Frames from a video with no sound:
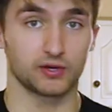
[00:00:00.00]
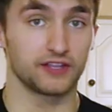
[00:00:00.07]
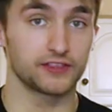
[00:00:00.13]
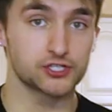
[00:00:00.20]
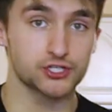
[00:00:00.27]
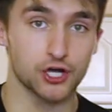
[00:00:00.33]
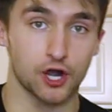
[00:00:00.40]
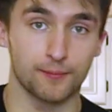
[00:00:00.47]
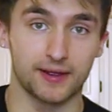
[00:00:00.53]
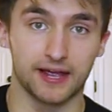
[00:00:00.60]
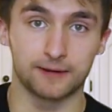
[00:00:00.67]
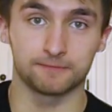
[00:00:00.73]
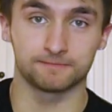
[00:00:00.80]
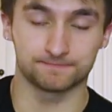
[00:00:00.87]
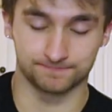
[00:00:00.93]
Read the shirt,
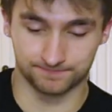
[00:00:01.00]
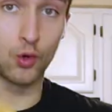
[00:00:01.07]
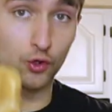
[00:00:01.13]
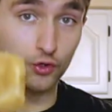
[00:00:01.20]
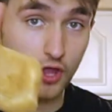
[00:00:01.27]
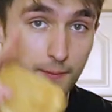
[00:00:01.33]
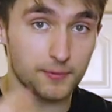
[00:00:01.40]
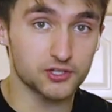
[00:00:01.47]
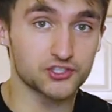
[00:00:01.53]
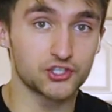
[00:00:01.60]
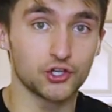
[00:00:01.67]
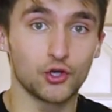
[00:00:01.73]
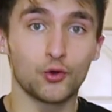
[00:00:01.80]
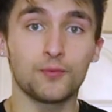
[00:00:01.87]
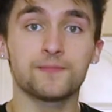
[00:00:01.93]
man. Rule number
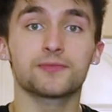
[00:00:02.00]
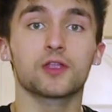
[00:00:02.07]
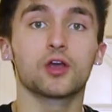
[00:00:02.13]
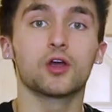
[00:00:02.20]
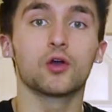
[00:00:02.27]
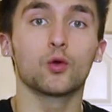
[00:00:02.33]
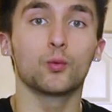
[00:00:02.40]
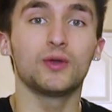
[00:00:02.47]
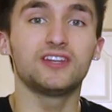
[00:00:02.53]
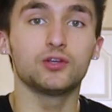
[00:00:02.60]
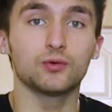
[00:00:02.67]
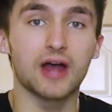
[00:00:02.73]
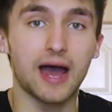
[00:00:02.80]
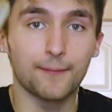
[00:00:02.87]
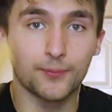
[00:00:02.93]
2, we do
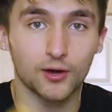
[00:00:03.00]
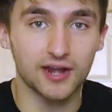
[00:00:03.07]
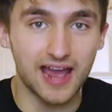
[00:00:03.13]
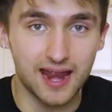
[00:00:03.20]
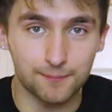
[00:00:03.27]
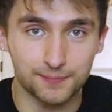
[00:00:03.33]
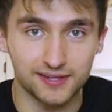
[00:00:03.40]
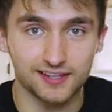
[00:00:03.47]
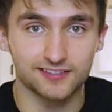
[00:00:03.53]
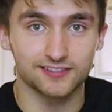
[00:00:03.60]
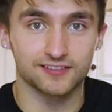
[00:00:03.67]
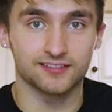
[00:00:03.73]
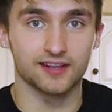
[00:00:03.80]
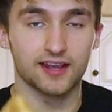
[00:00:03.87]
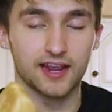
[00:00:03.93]
not put end
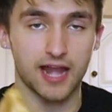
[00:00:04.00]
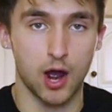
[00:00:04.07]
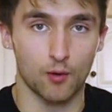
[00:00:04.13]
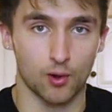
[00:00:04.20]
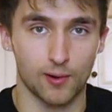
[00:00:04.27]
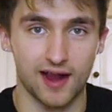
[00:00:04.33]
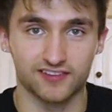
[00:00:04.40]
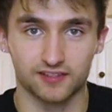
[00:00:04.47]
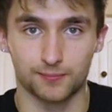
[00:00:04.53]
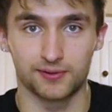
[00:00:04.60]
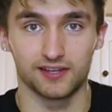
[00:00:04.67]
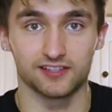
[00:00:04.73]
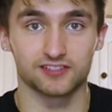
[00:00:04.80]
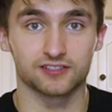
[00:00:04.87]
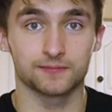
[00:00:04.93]
pieces in our
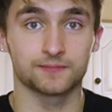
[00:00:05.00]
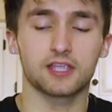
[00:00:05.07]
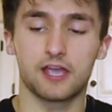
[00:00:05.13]
recipes.